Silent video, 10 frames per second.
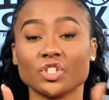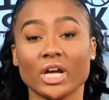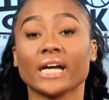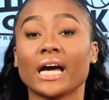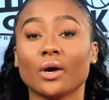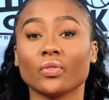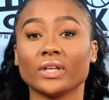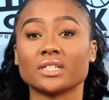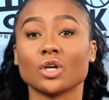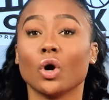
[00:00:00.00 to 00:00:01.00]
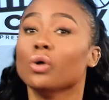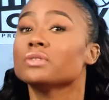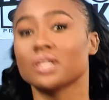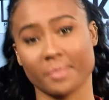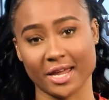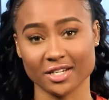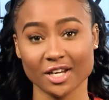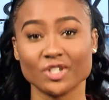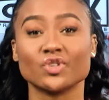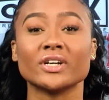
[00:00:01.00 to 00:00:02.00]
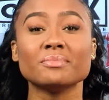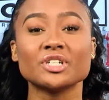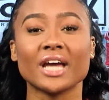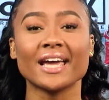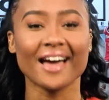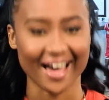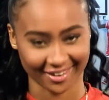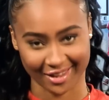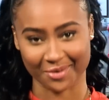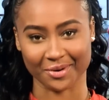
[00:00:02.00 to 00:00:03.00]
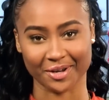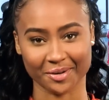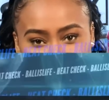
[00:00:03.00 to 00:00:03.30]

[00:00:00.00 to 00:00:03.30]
Check out this ultimate Dream Shake highlight reel.